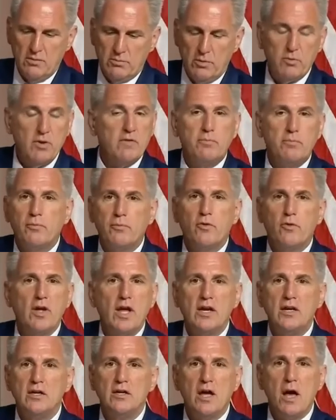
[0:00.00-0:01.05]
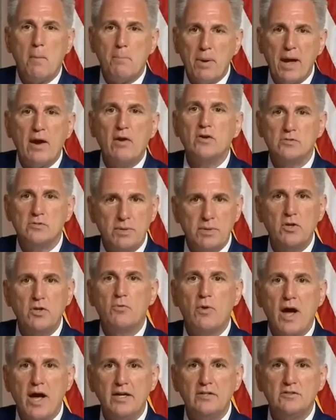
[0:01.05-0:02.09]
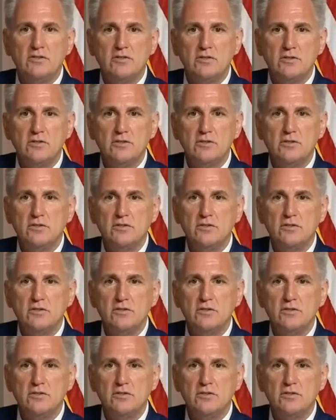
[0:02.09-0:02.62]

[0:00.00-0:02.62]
but we have created a parent's bill of rights,